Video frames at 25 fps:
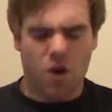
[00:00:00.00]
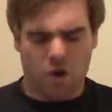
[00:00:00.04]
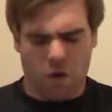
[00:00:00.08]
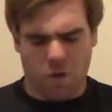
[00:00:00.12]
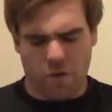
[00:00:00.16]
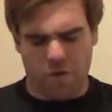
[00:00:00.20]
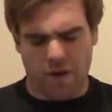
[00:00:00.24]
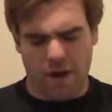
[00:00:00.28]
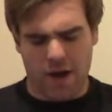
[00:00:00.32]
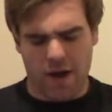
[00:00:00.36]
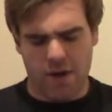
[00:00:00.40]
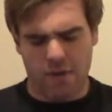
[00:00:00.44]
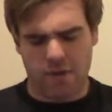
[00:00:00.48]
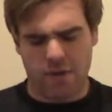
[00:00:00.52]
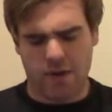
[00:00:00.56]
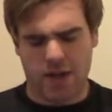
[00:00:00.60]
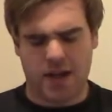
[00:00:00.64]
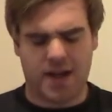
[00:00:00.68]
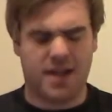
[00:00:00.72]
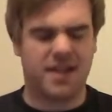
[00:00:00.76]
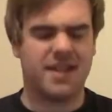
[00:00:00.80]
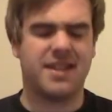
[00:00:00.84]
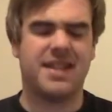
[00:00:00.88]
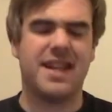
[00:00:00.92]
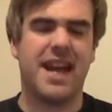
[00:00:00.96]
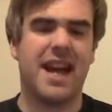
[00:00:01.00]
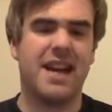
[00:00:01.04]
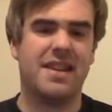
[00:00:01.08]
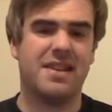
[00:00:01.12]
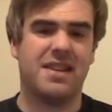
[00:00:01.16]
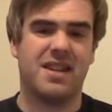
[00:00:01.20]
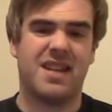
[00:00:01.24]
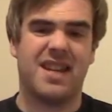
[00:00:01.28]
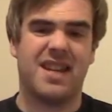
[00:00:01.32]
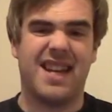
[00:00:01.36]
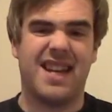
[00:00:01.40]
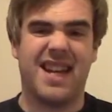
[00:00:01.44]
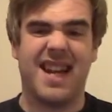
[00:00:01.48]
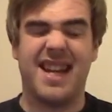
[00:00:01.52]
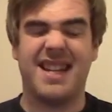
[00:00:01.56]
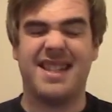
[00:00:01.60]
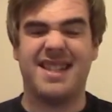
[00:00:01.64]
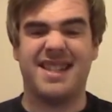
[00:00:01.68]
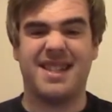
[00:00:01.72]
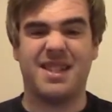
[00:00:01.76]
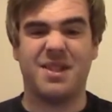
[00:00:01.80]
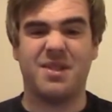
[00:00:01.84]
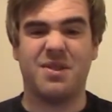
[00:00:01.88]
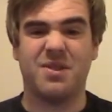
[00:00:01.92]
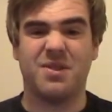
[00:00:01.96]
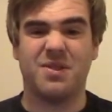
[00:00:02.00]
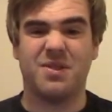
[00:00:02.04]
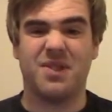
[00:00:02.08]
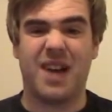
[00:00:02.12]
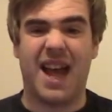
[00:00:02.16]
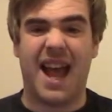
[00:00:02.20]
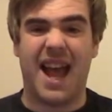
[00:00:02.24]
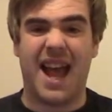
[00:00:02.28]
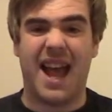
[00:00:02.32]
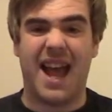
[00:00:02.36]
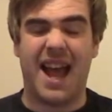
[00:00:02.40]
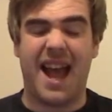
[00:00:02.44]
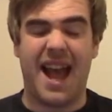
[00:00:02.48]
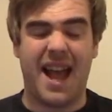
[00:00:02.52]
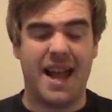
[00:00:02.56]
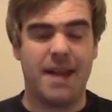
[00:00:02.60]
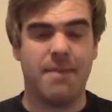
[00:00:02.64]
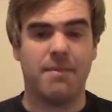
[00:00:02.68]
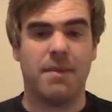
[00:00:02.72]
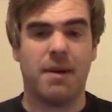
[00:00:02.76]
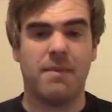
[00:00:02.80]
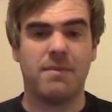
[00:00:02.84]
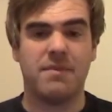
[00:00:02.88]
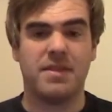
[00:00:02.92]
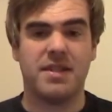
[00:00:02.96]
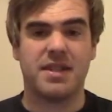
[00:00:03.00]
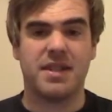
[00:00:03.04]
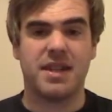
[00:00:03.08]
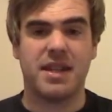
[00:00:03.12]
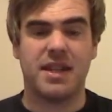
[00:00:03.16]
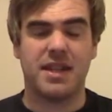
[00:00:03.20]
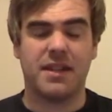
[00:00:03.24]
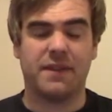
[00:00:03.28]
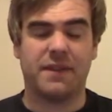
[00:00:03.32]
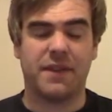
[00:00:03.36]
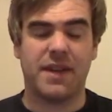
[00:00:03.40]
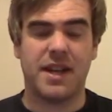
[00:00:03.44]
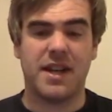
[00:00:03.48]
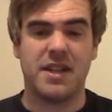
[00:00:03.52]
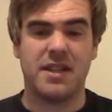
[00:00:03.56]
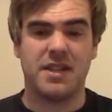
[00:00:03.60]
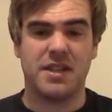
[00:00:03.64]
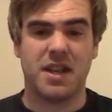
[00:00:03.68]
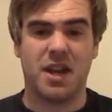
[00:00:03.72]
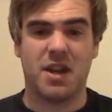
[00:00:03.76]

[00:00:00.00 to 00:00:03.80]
Although, like I said, it's still 8 months till it's finished,